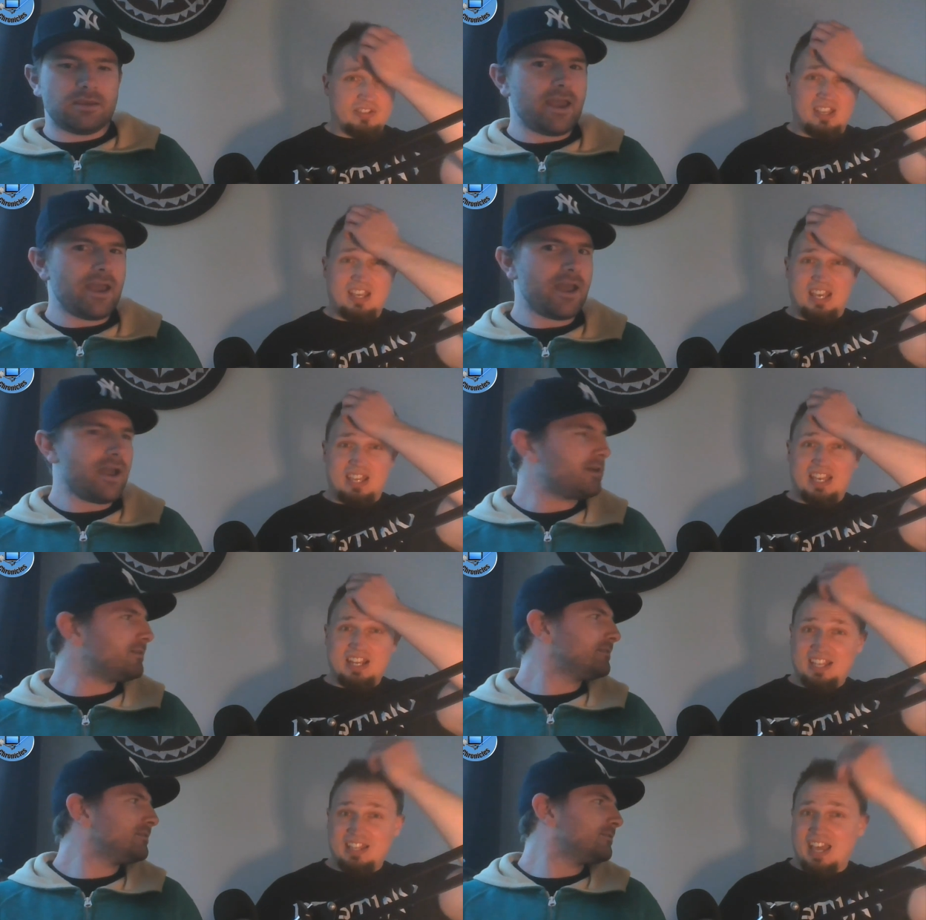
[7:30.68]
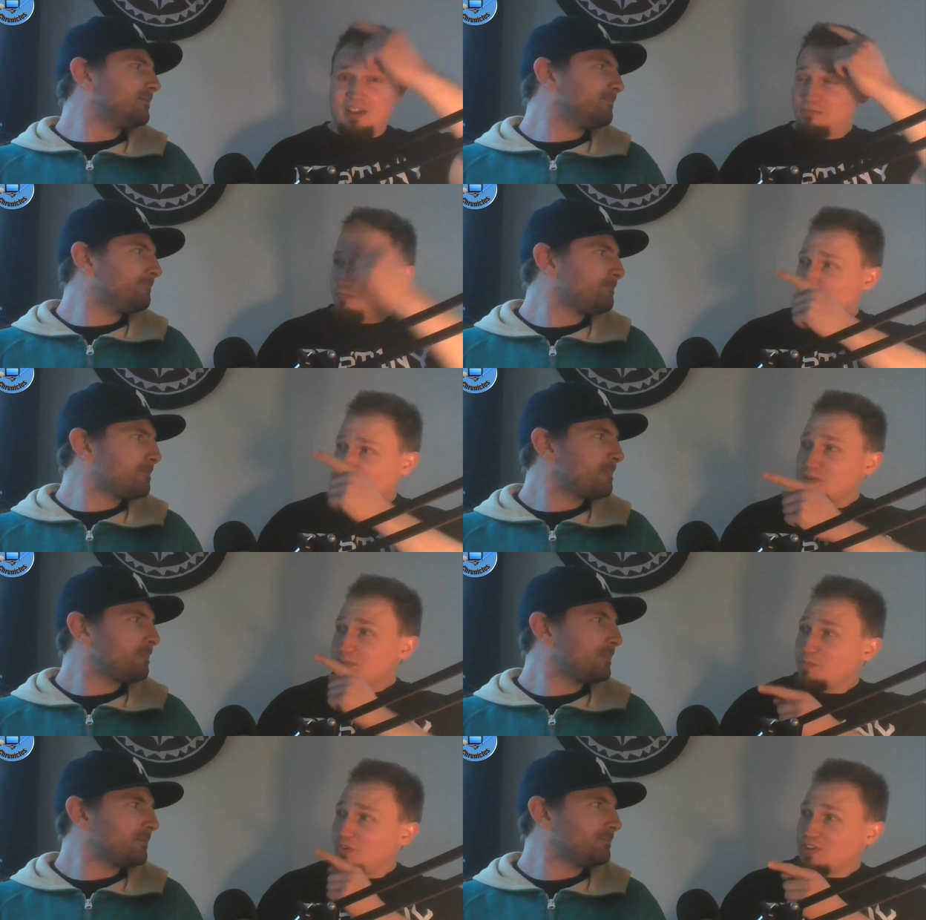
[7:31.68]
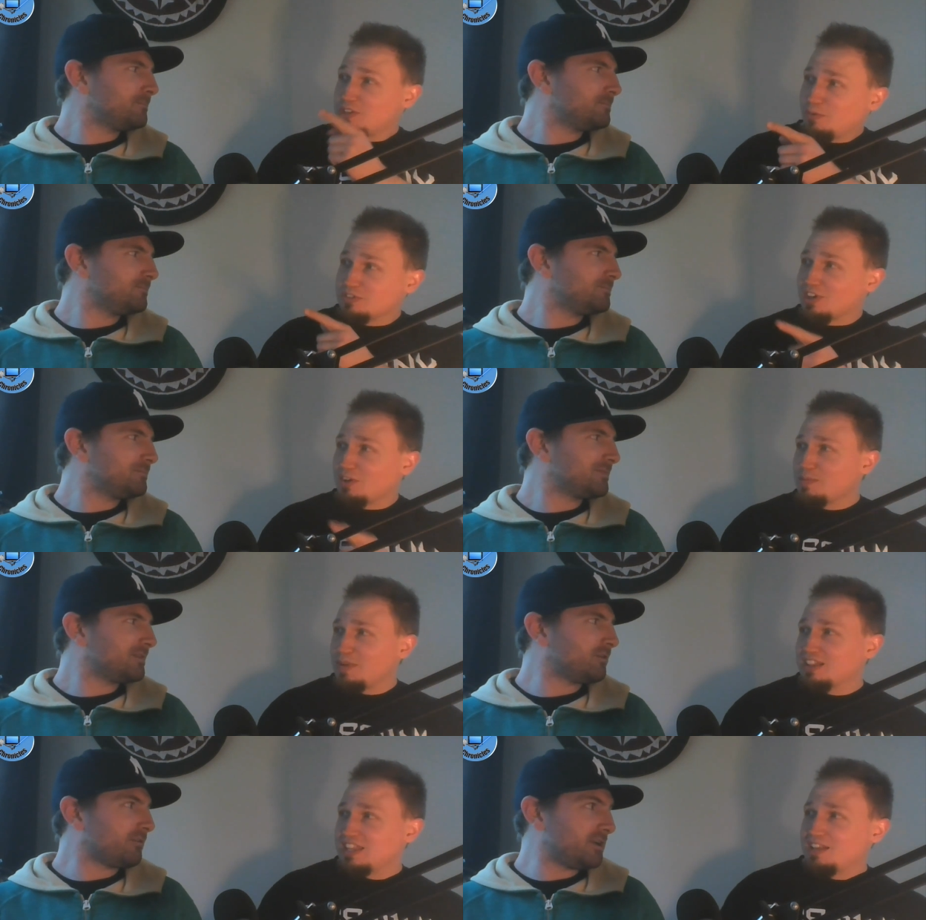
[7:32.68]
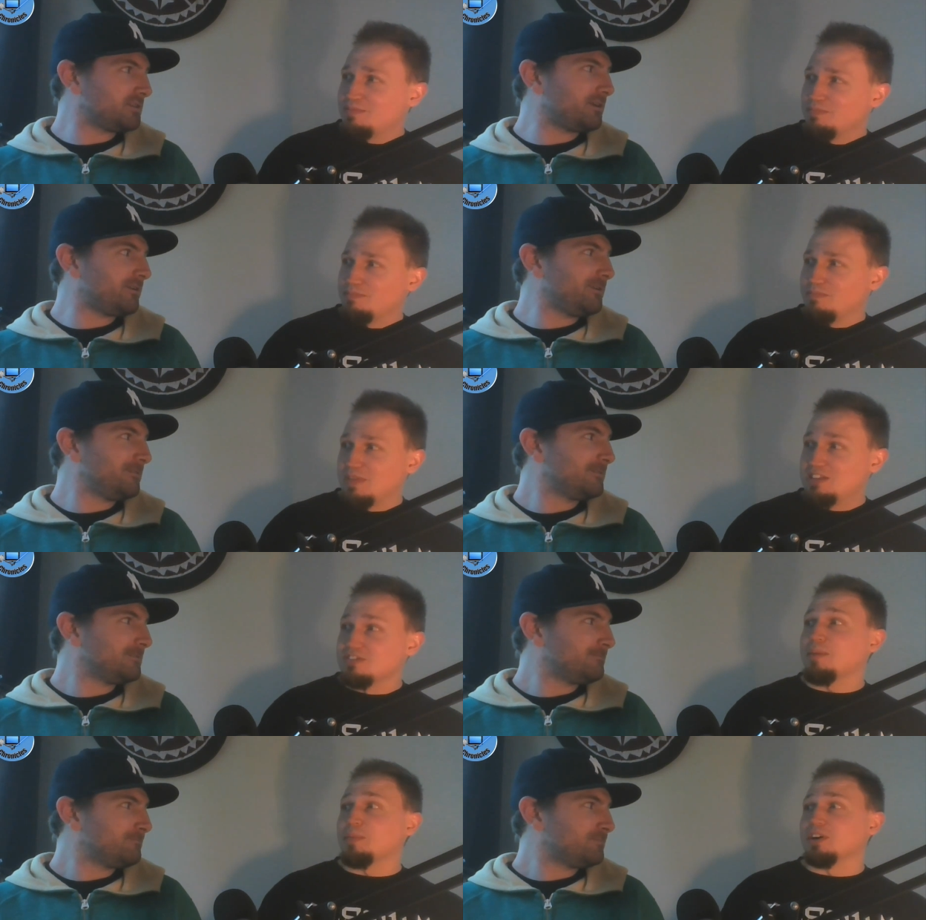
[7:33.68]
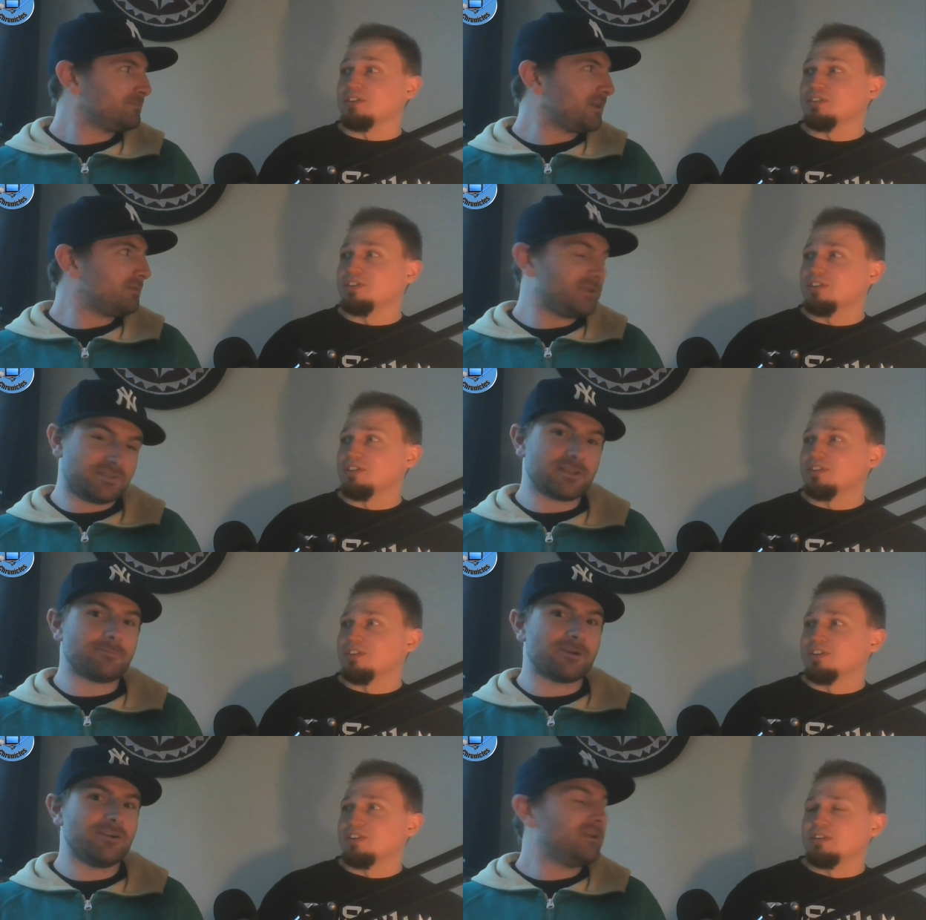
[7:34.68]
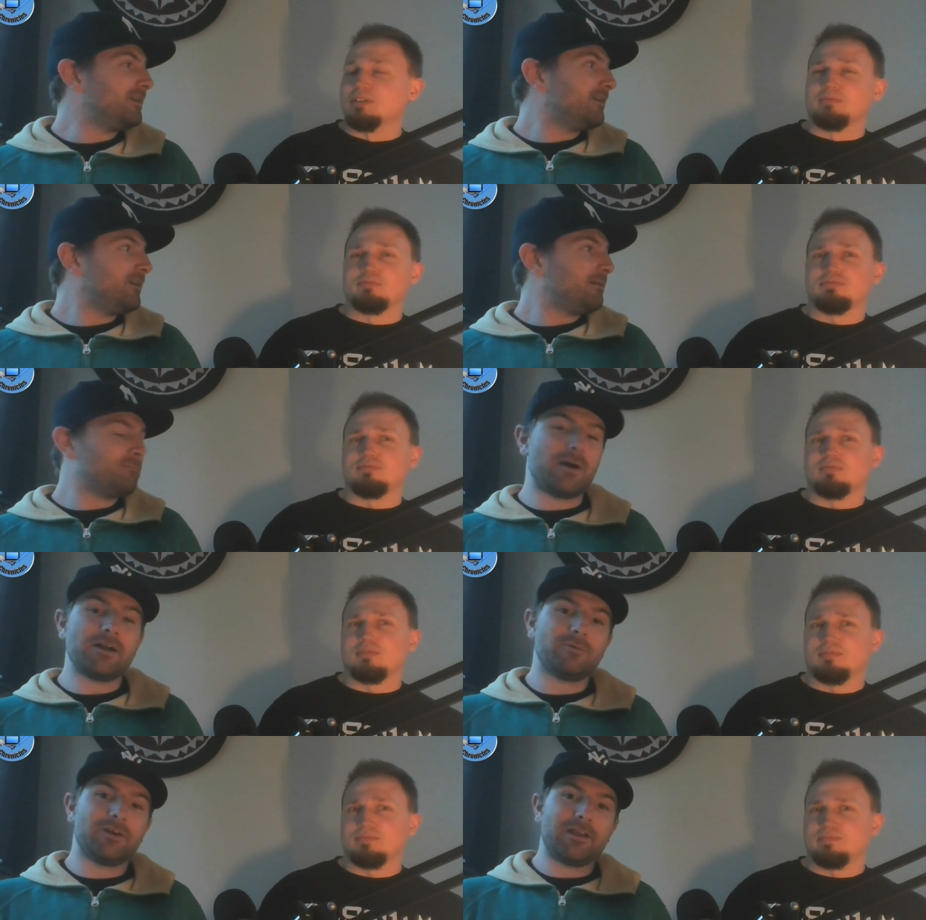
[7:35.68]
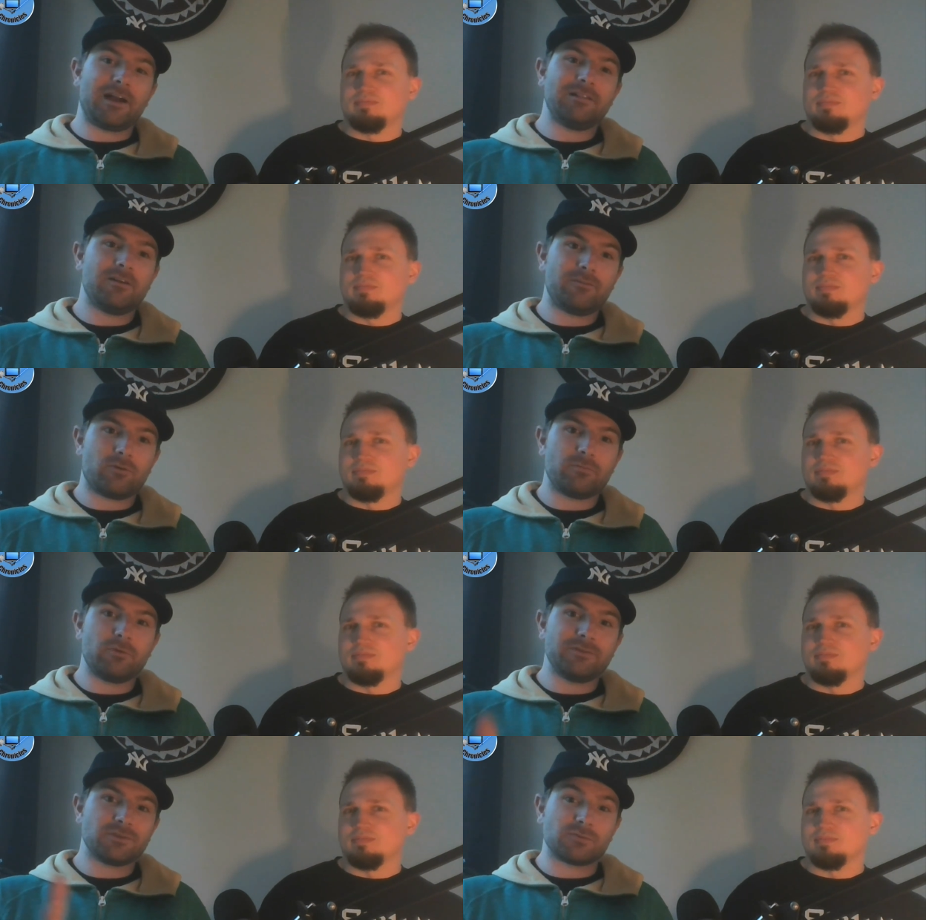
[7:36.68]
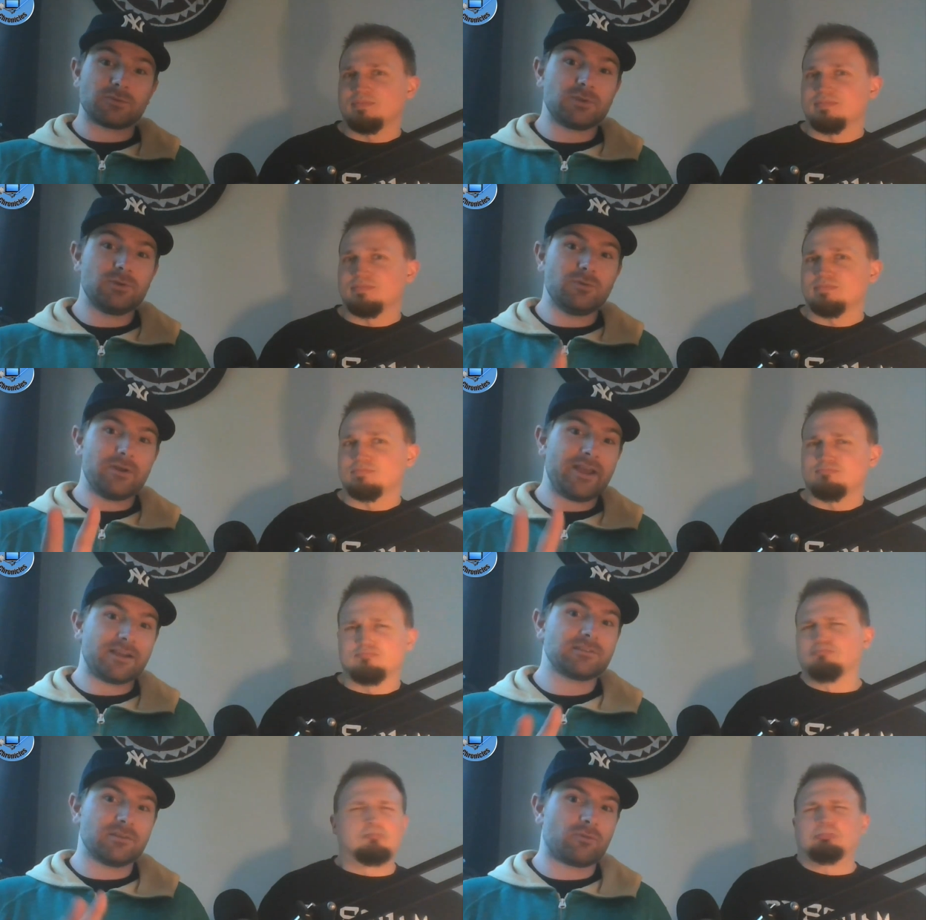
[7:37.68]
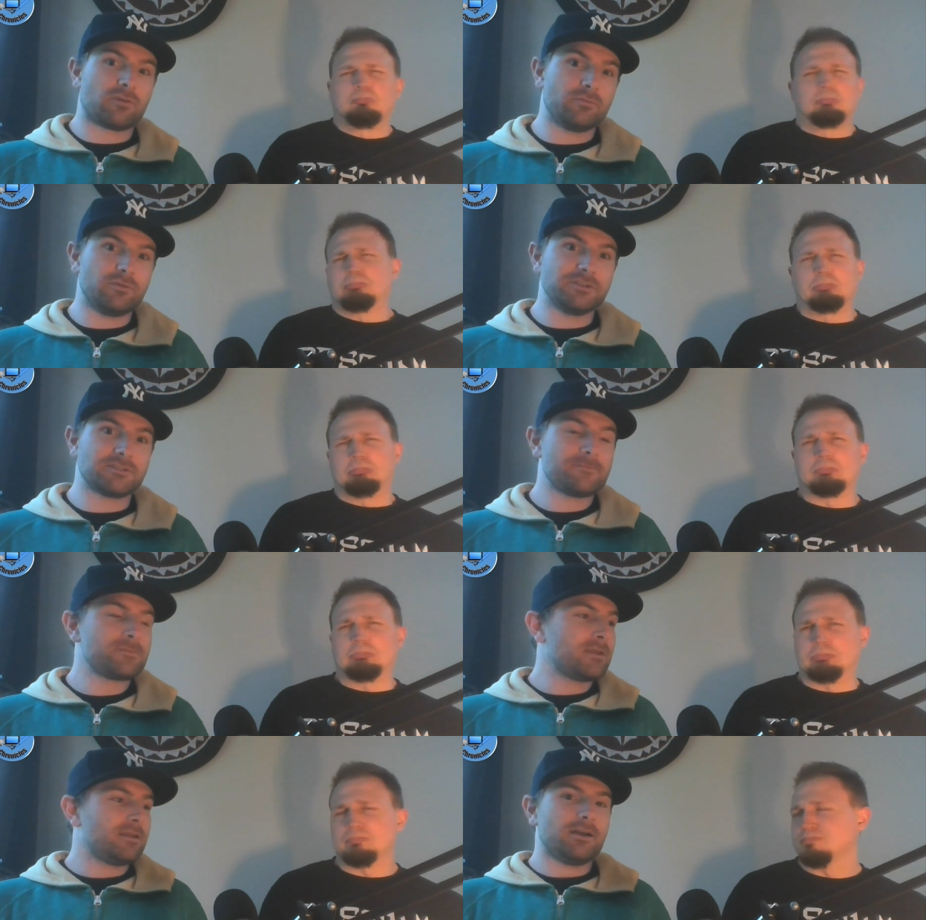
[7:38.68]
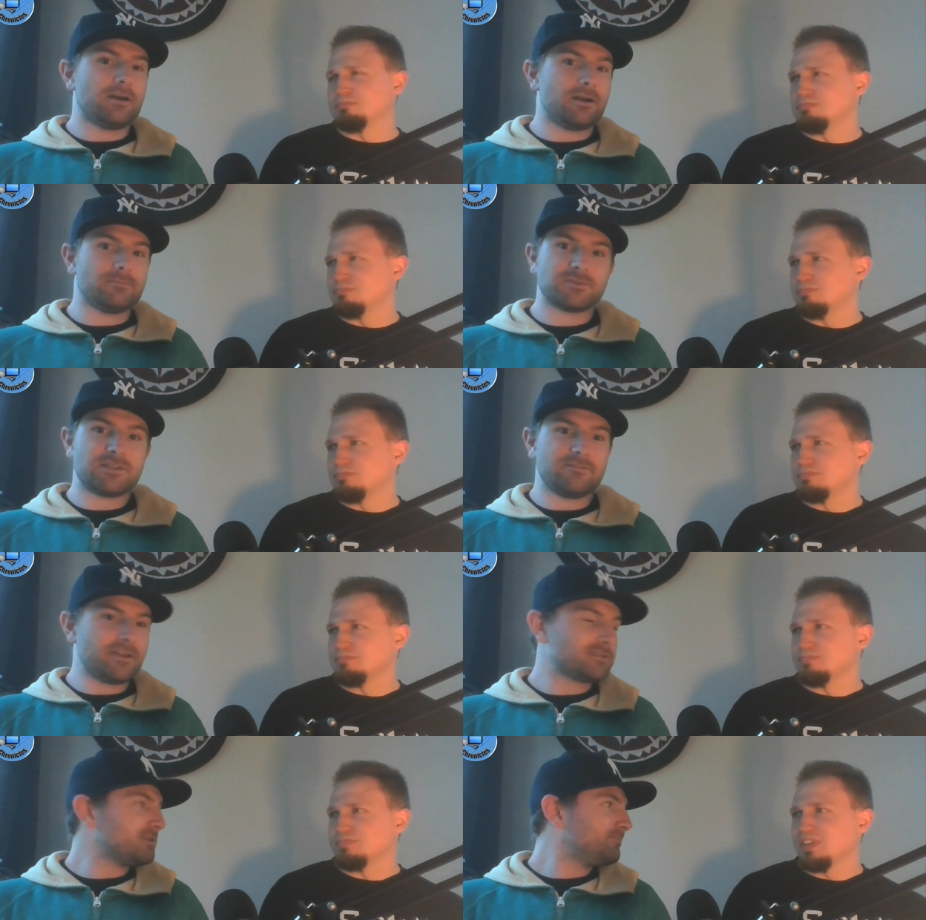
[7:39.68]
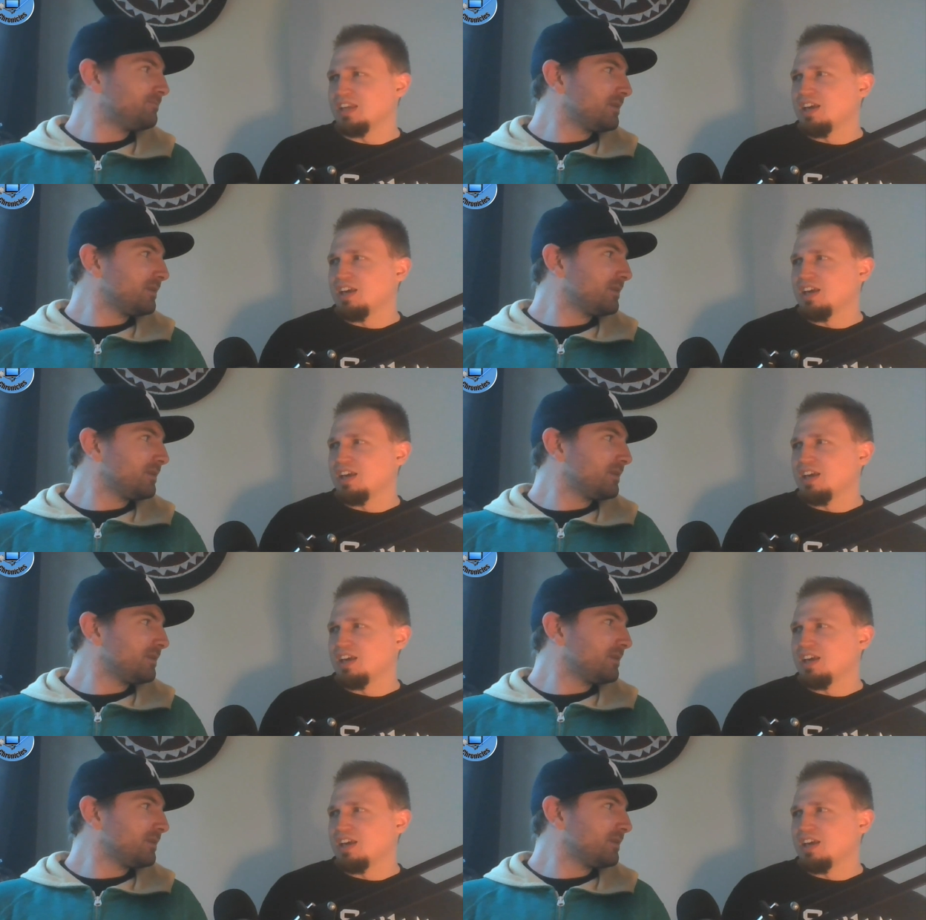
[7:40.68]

Speaker 1: Yeah, they did that creepy movie you were telling me about? Hereditary, Midsommar, and
Speaker 2: Midsommar. By the way, I love horror movies. Those are two excellent horror movies. Um, Steve hates them.